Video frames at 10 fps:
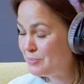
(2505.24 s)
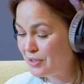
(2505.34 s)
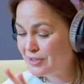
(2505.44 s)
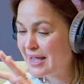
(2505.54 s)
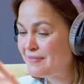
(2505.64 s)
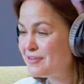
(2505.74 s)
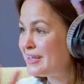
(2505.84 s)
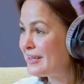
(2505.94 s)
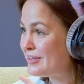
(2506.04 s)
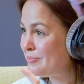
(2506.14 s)
because
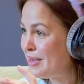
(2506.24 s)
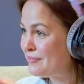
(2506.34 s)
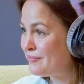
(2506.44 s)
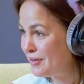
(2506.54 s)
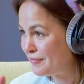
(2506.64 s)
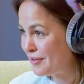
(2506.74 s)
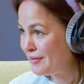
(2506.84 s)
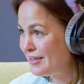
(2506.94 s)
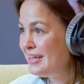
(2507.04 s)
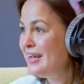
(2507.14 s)
everything gets made in front of
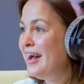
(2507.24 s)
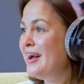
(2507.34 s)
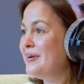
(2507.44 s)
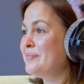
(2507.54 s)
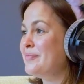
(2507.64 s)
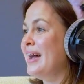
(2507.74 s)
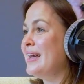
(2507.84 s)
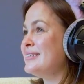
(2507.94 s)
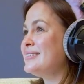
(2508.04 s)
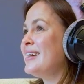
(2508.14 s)
you. And
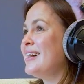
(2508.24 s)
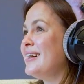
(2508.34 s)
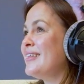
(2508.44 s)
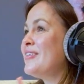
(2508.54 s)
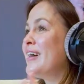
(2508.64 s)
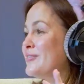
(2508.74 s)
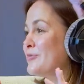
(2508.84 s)
that is